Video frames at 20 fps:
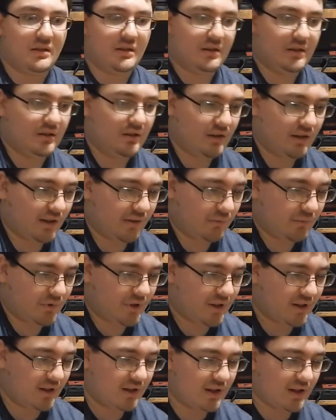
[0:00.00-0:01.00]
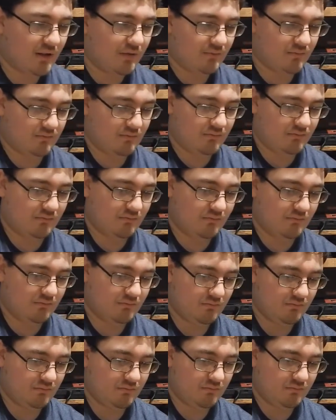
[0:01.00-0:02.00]
I don't know. I haven't played it yet.
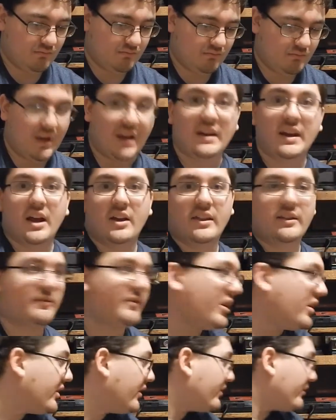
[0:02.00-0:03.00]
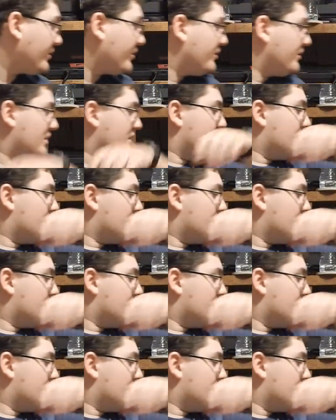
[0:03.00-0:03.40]
And now they fall over.